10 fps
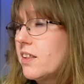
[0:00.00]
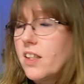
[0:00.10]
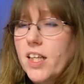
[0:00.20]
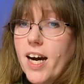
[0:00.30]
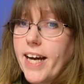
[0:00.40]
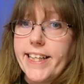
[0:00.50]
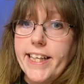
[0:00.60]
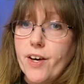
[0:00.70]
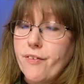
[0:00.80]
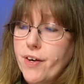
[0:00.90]
is beating. I
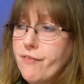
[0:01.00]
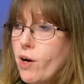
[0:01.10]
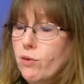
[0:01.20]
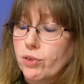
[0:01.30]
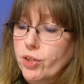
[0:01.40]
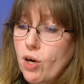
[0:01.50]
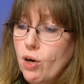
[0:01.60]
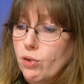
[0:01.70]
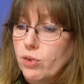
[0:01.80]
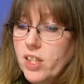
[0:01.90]
love her vocal
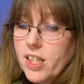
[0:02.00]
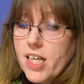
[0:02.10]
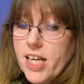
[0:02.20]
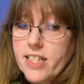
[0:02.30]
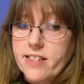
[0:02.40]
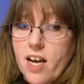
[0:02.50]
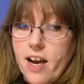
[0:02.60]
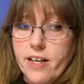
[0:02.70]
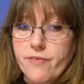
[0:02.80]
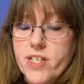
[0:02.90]
tone. It's
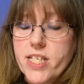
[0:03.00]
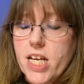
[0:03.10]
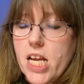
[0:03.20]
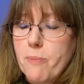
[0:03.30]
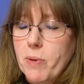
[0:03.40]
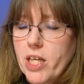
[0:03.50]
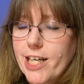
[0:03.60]
kind of deep and